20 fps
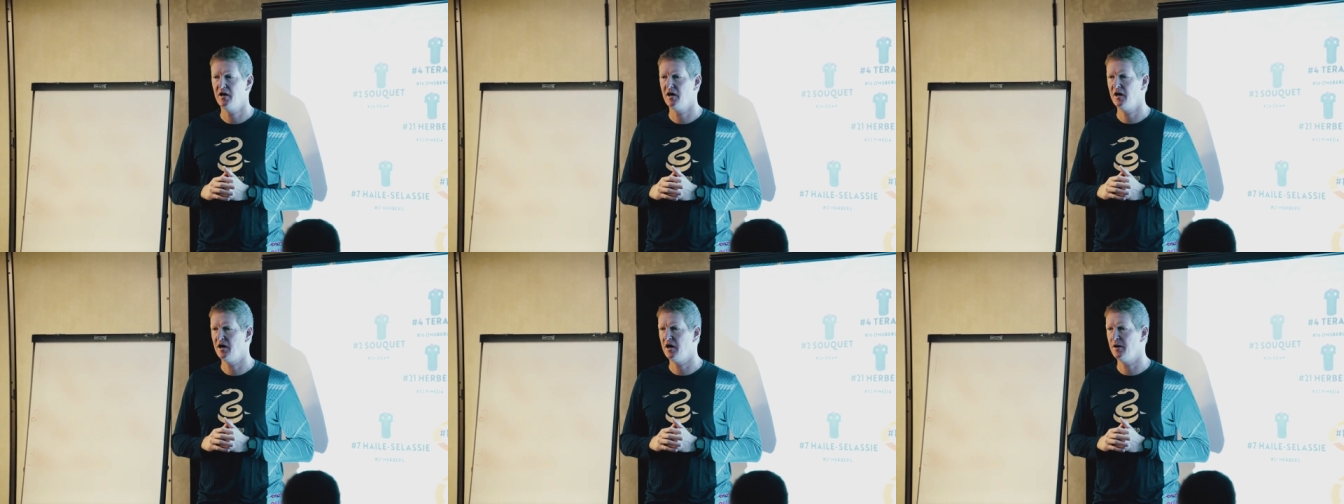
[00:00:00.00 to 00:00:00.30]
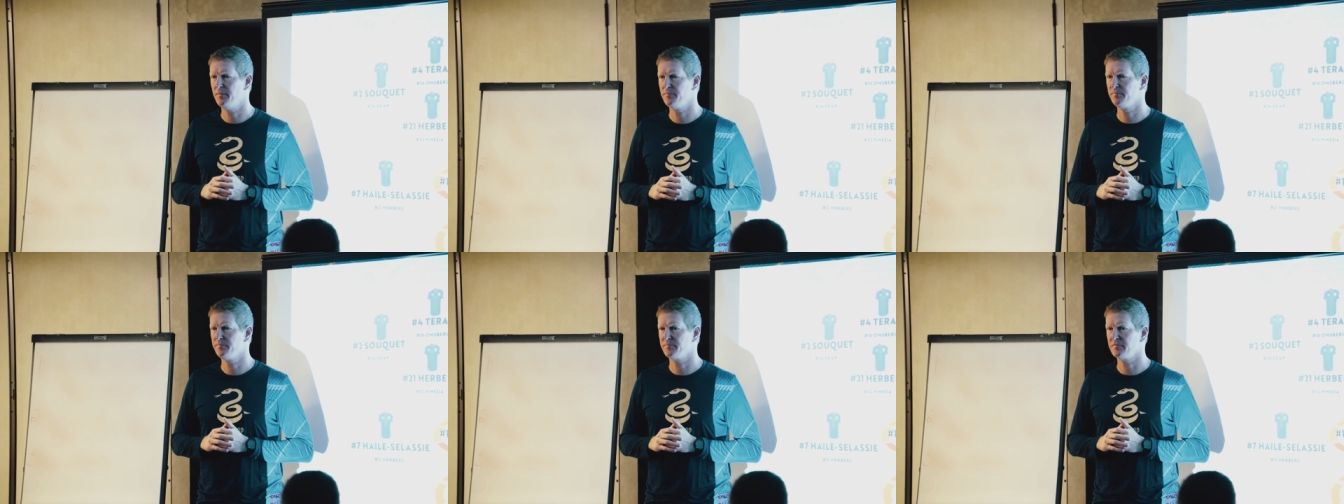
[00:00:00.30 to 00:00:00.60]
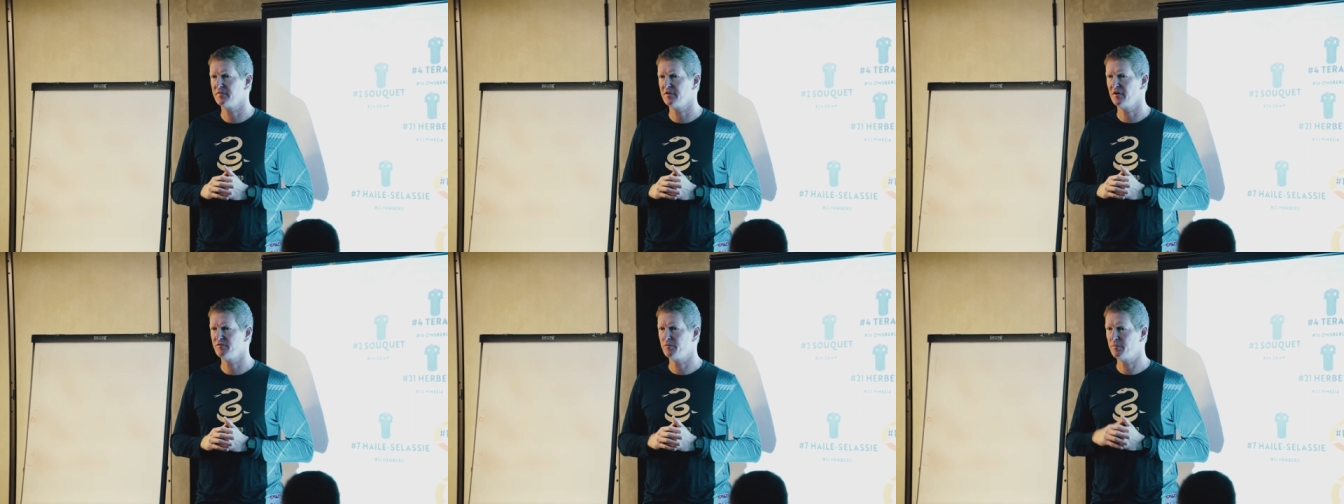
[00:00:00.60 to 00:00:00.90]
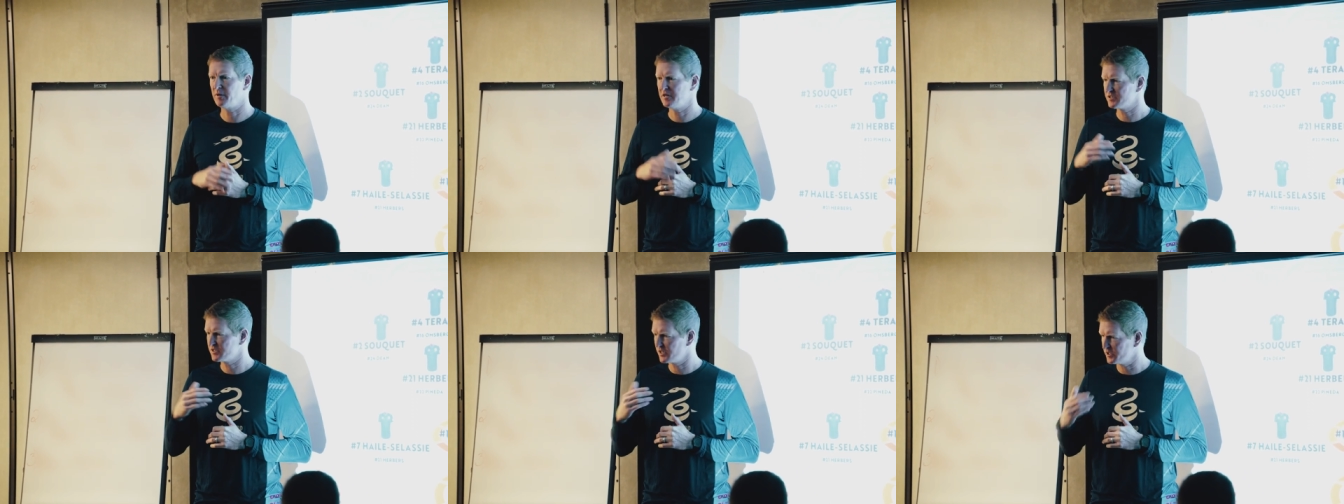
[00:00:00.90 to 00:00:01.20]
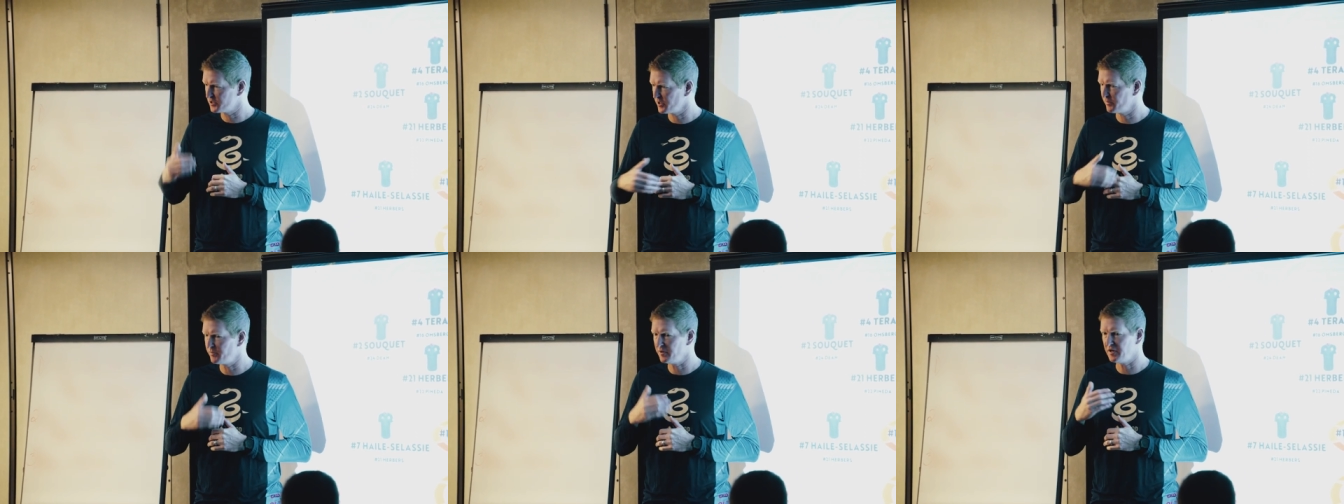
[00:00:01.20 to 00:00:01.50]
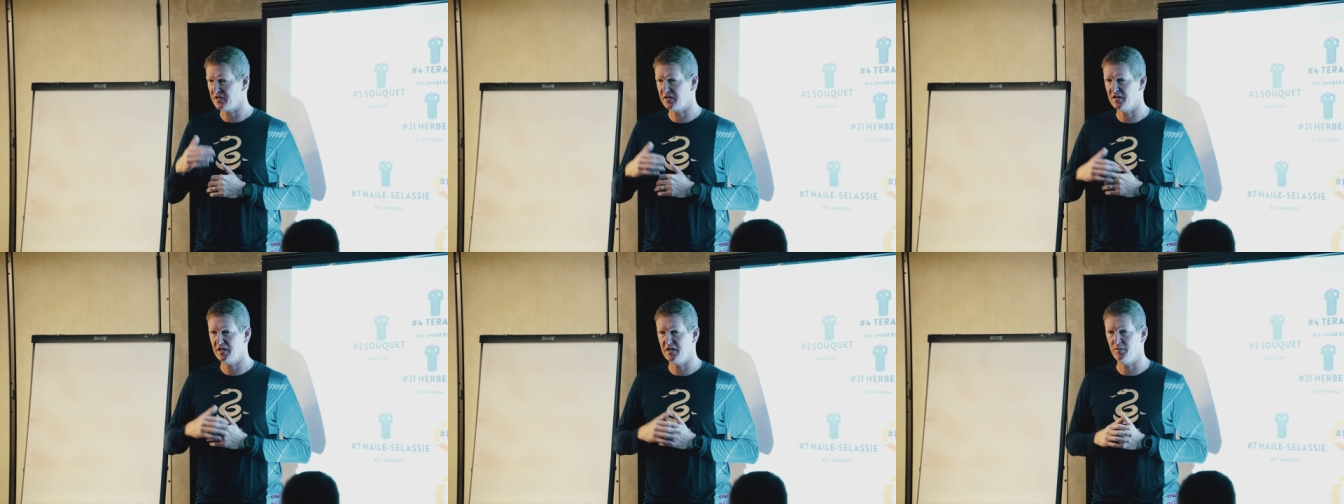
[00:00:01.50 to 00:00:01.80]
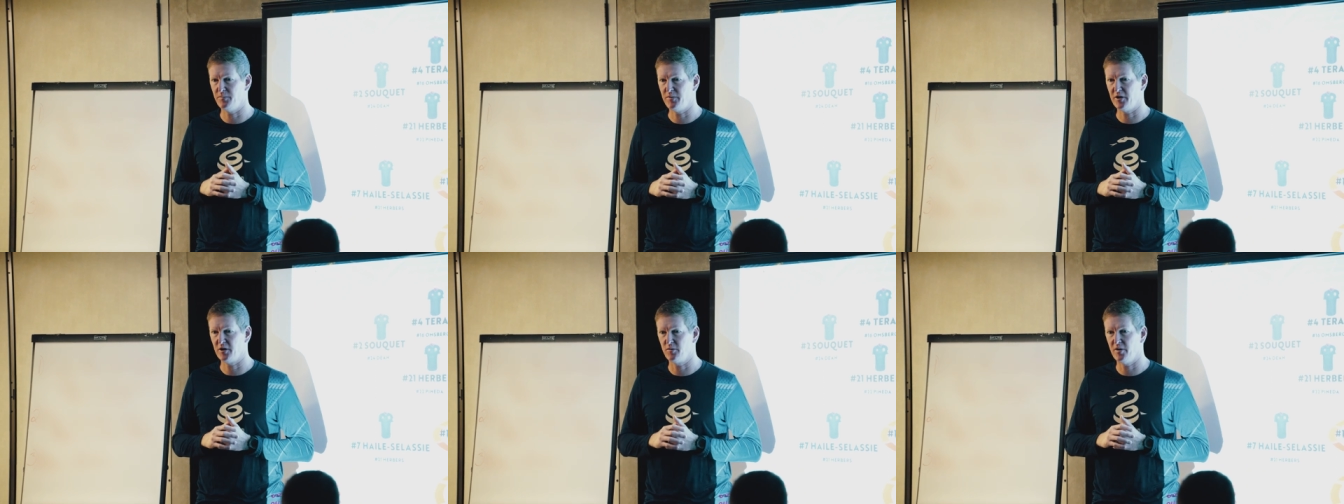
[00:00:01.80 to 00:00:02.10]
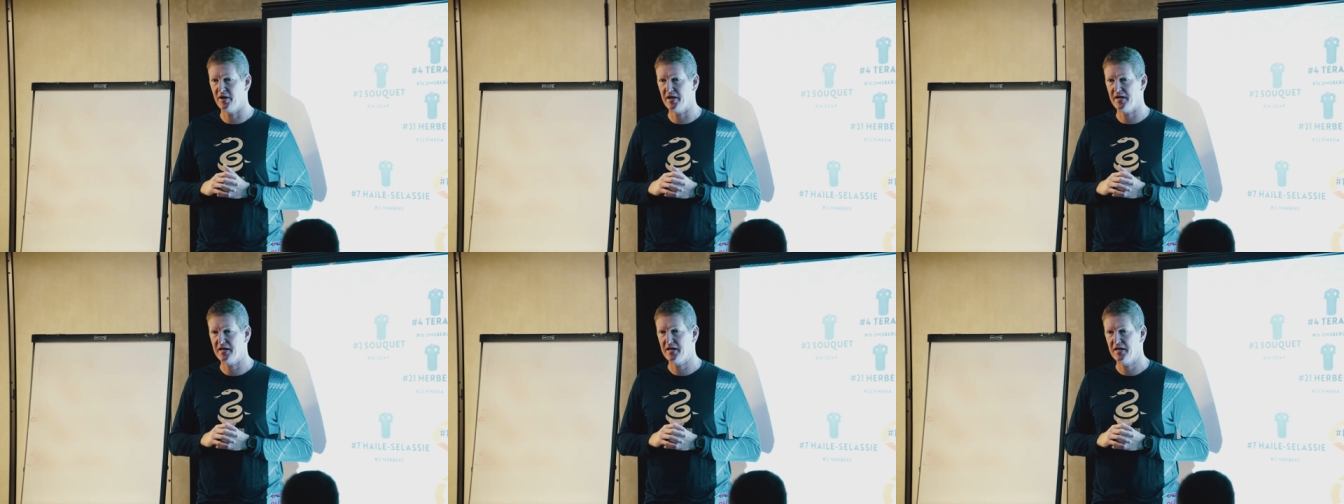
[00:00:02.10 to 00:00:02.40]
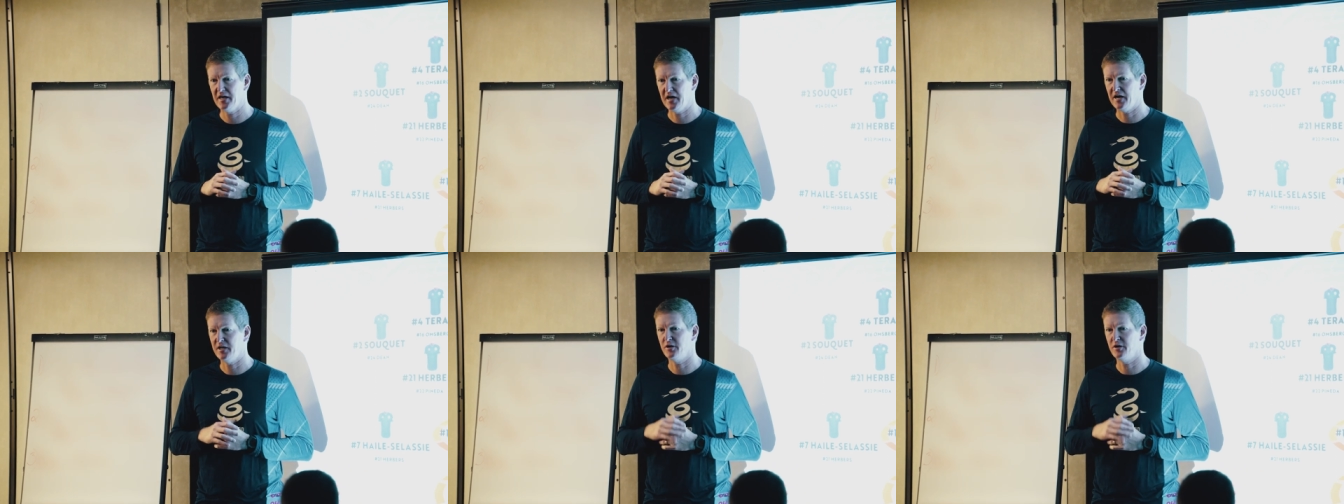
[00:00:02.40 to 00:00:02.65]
Um, everybody's contributing in a big way.